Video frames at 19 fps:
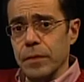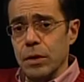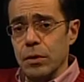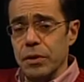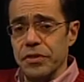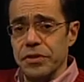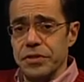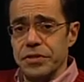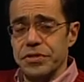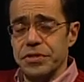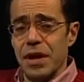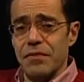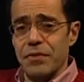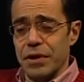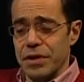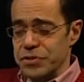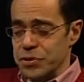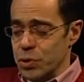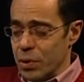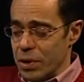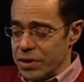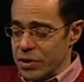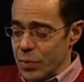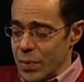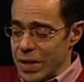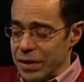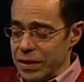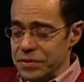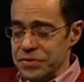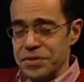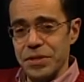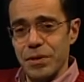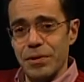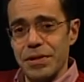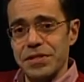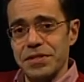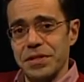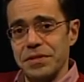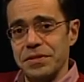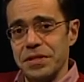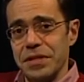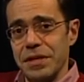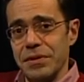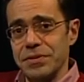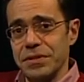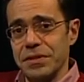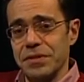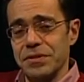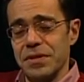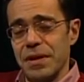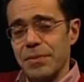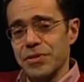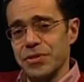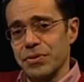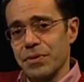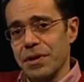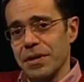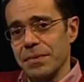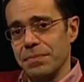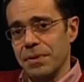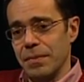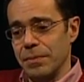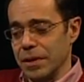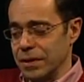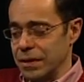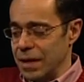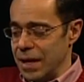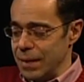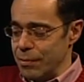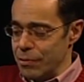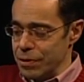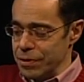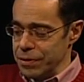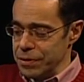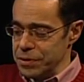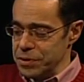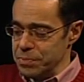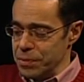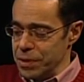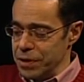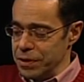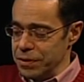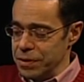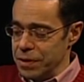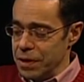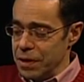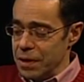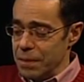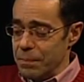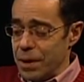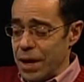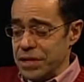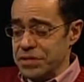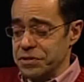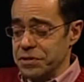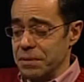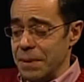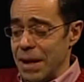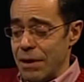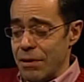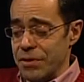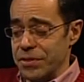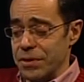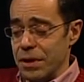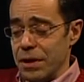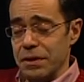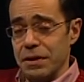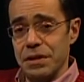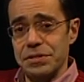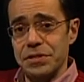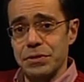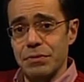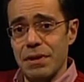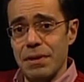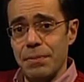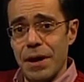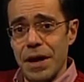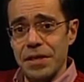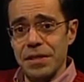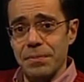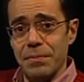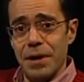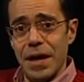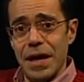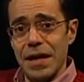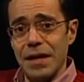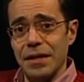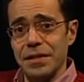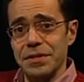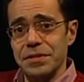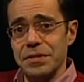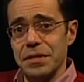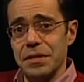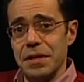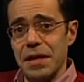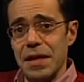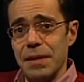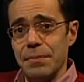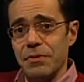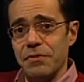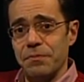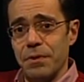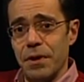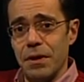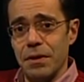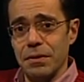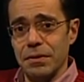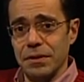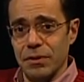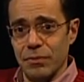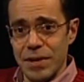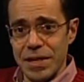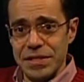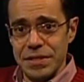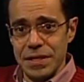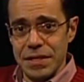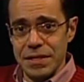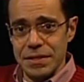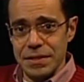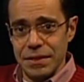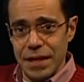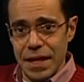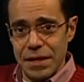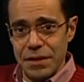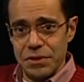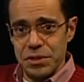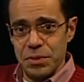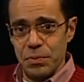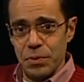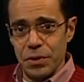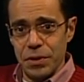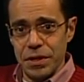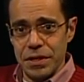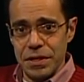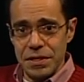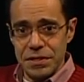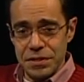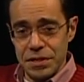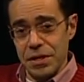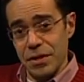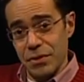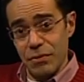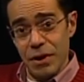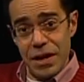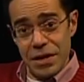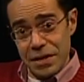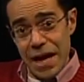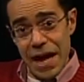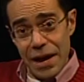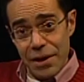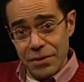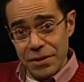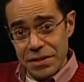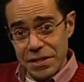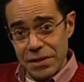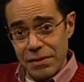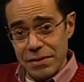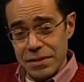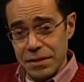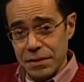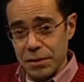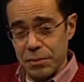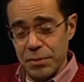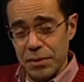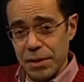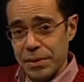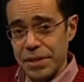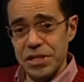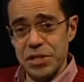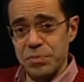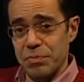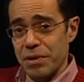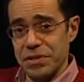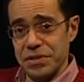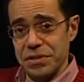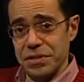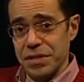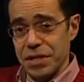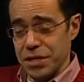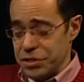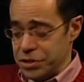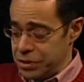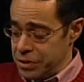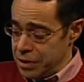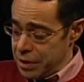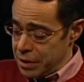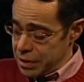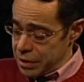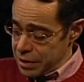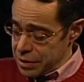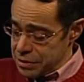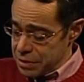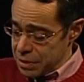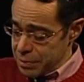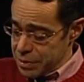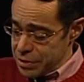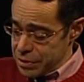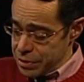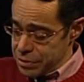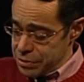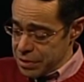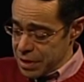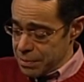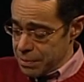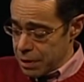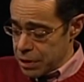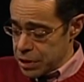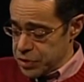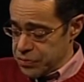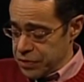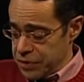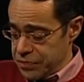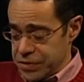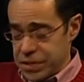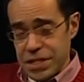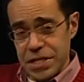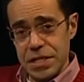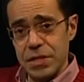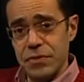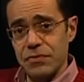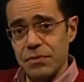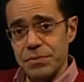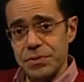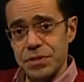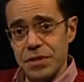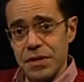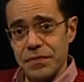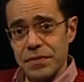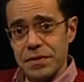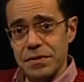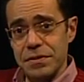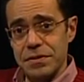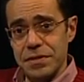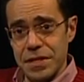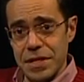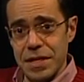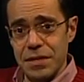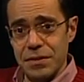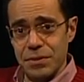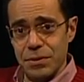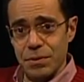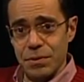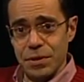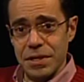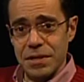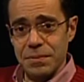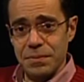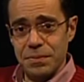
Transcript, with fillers: Well, the Discover Historic New England series continues at the Thomas Crane Public Library this month. Boston Marathon History by the Mile is the name of Paul Clerici's latest book. He's here right now to tell us a little bit about his presentation. It's going to be Tuesday, March 15th from 7 to 8.30